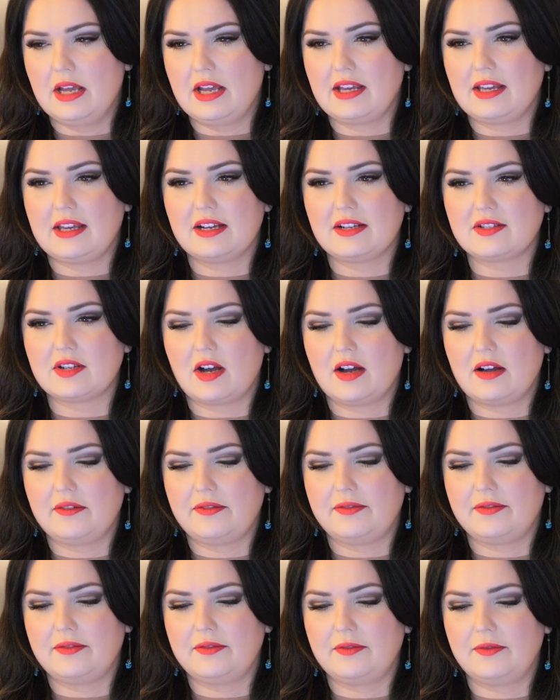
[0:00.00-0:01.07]
It kicked
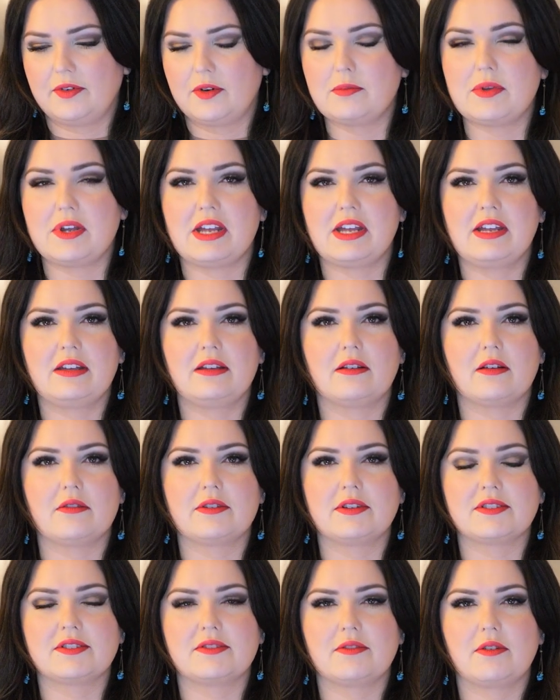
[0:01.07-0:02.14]
off for me
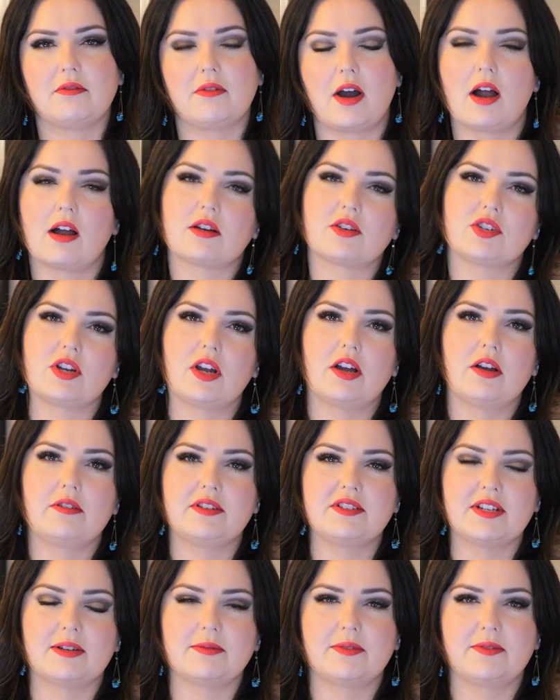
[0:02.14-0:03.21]
going to a rock
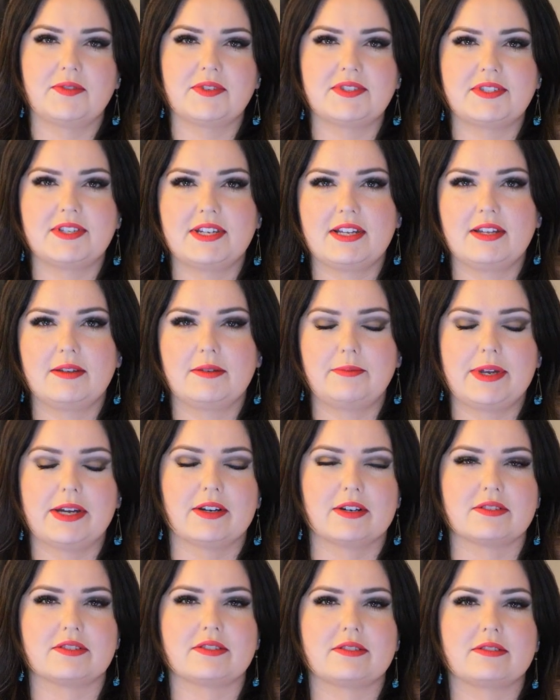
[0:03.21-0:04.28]
show and double fisting
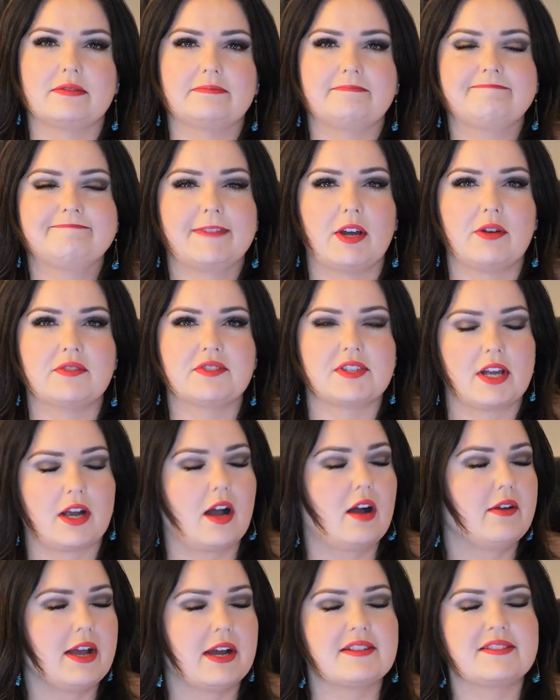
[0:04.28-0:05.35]
beers. I was like,
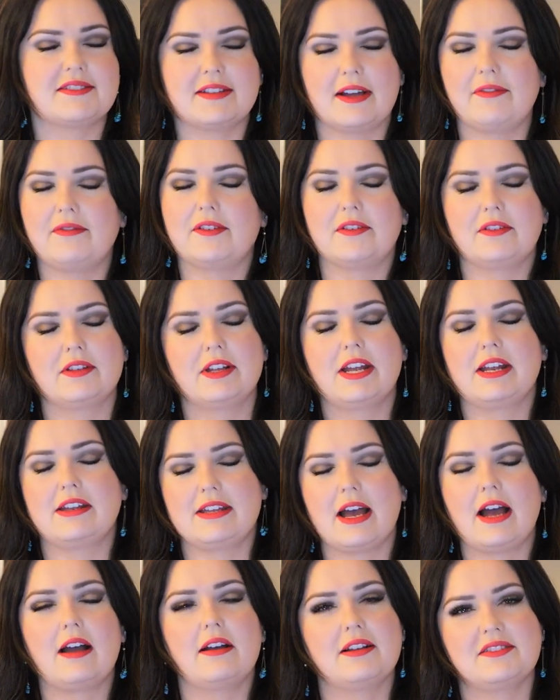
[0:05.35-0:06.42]
oh yeah, it's
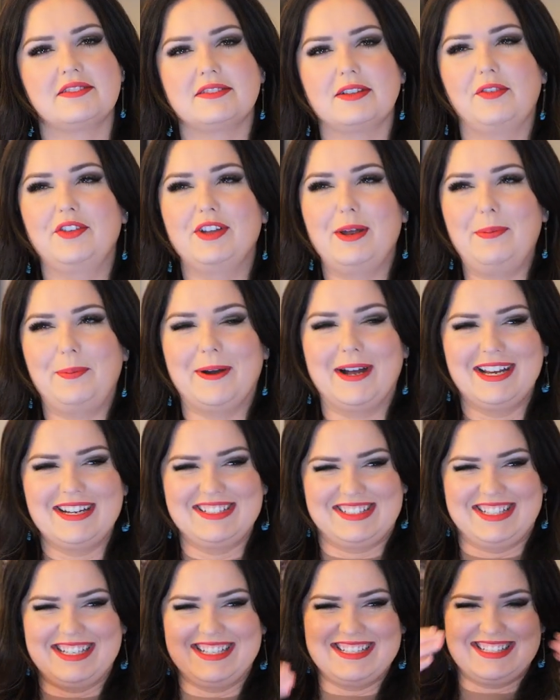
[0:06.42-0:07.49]
definitely
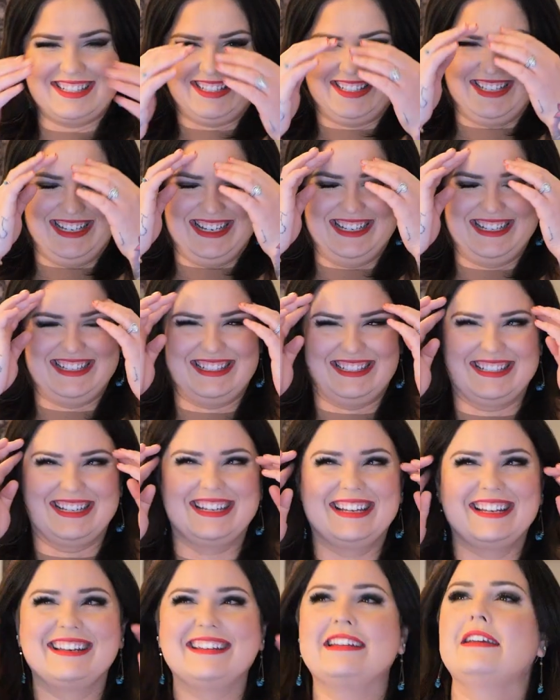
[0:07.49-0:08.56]
Pisces
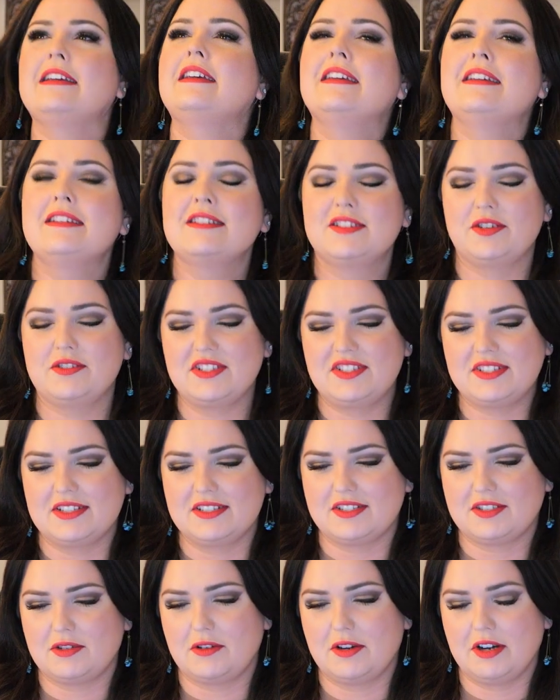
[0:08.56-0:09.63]
season. So it's
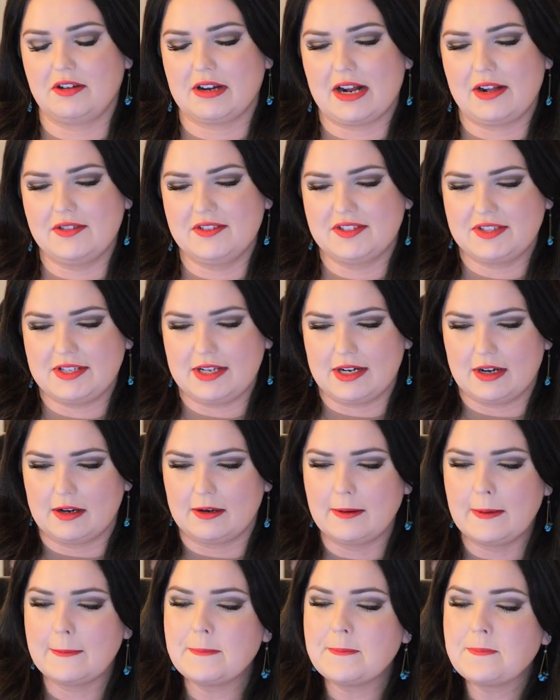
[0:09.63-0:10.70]
not screwing around this
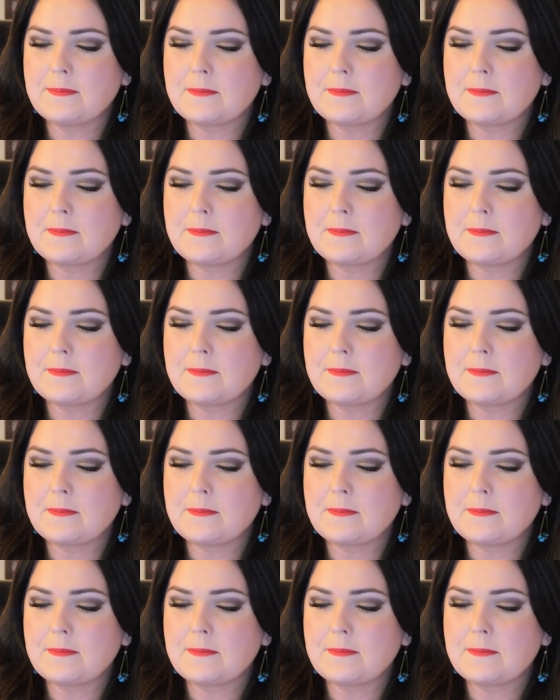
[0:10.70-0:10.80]
year.